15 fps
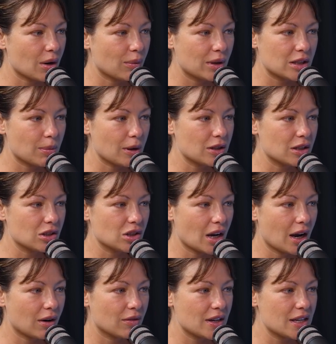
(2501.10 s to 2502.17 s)
supposed to
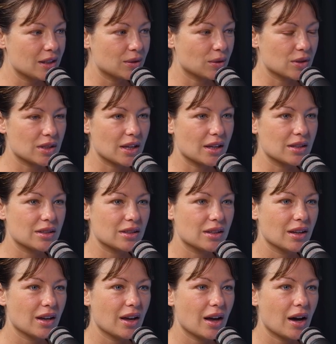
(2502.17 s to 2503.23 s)
share resources,
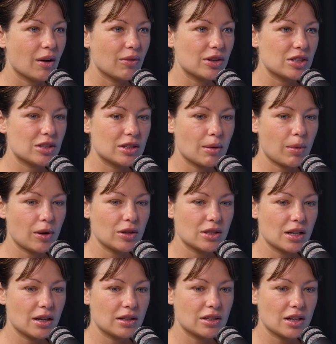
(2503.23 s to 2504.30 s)
and we're supposed
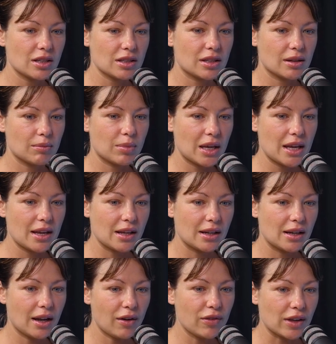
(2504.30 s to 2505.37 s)
to just be
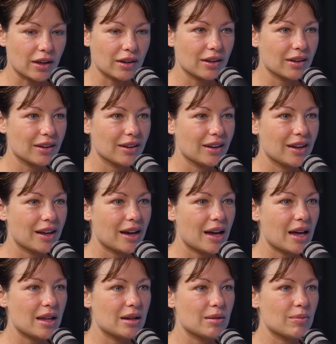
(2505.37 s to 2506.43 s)
loving,
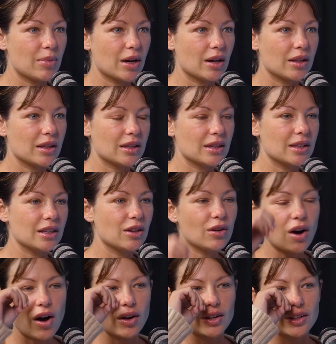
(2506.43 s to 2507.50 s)
but you
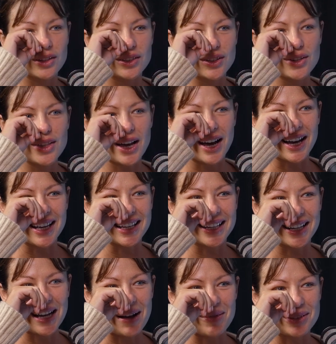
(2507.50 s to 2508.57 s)
can't do that in a
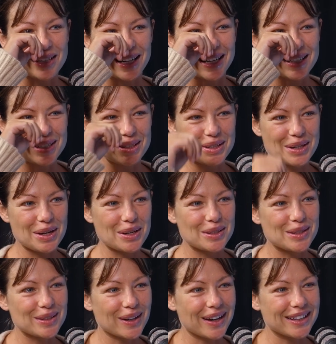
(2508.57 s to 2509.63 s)
capitalist
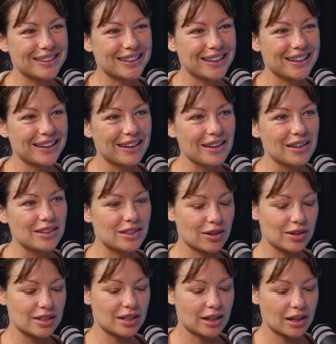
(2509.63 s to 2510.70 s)
society. So
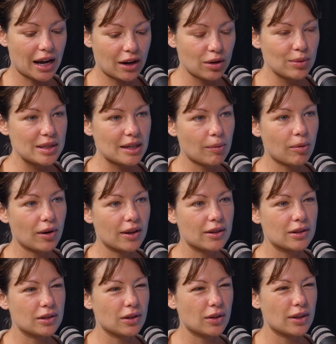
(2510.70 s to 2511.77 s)
it's like, how do we separate the
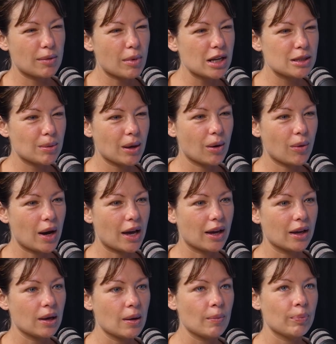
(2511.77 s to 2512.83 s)
two? There must be a
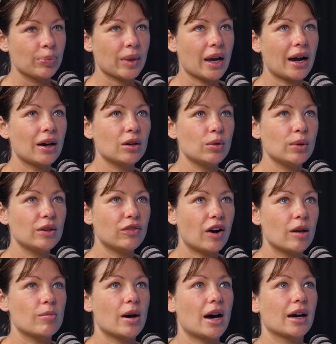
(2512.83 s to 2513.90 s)
way. How do we
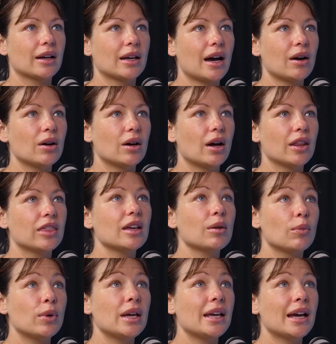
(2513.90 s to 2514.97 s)
fight back? I think
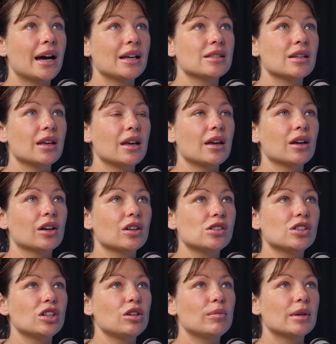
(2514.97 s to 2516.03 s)
we as
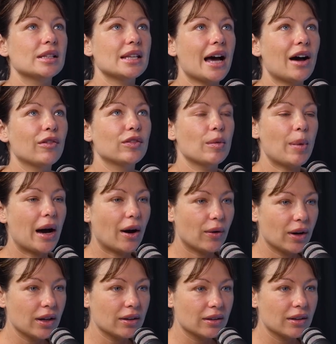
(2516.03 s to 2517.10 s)
consumers have the
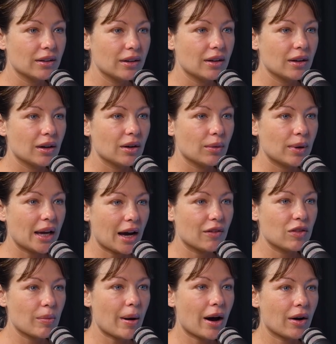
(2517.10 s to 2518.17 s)
power. We have
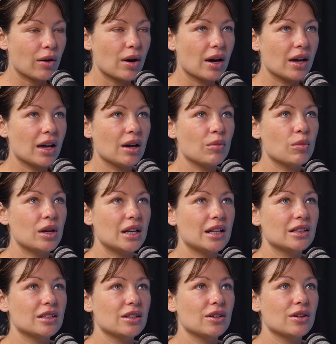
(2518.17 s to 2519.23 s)
the power, and we need
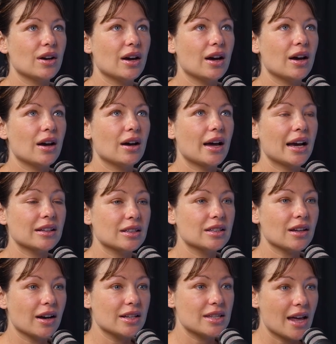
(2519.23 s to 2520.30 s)
to
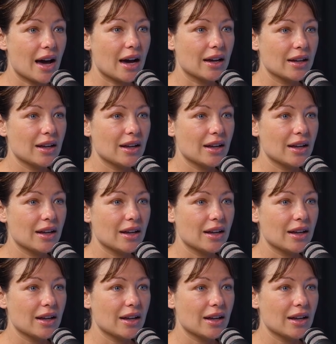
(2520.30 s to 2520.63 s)
exercise that.